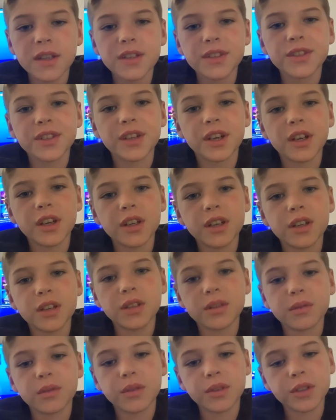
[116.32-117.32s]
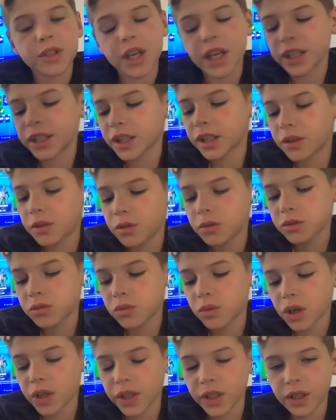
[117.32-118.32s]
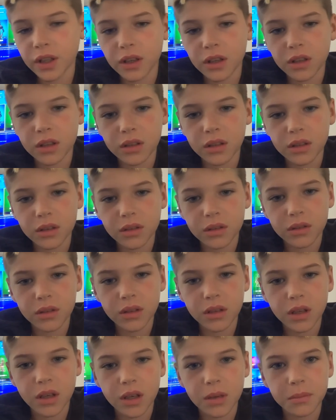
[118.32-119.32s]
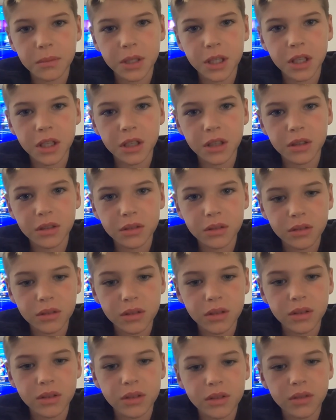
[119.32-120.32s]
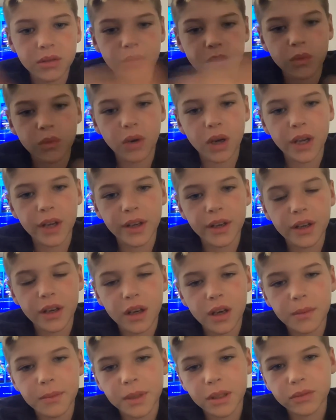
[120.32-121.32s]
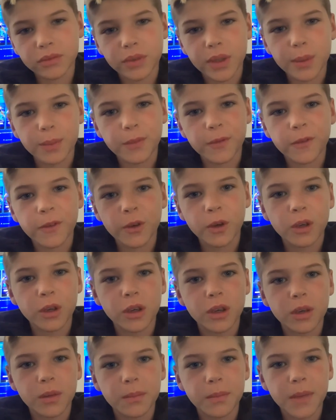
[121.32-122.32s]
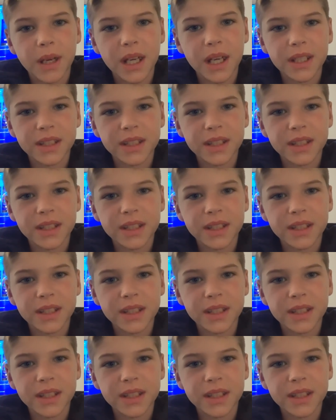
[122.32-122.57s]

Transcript: So when like equals one, um, uh, one um uh, rip for my